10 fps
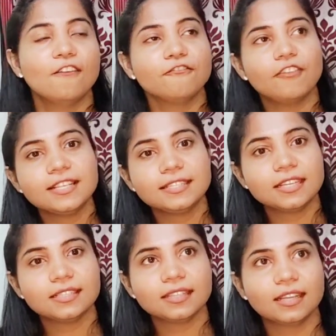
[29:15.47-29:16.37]
First
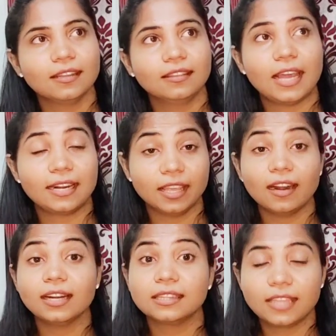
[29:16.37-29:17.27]
is that there
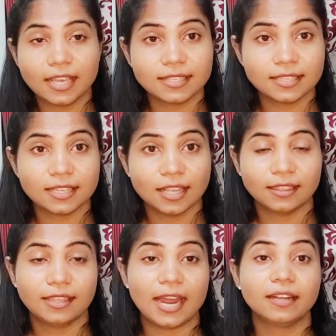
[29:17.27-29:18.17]
are things
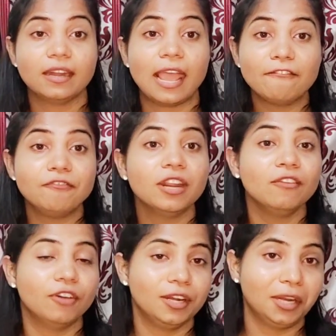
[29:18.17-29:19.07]
that
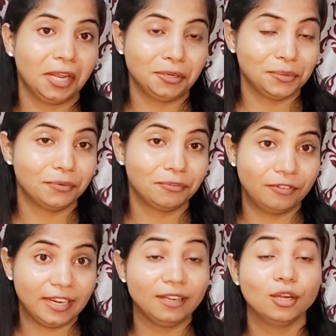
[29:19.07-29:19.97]
everyone in your
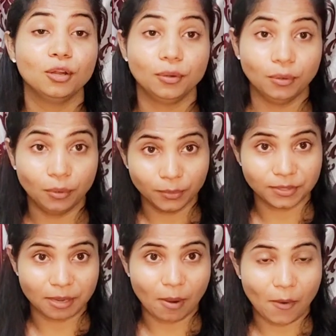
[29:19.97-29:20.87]
field knows
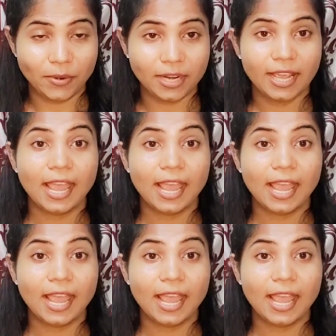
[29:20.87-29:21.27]
about,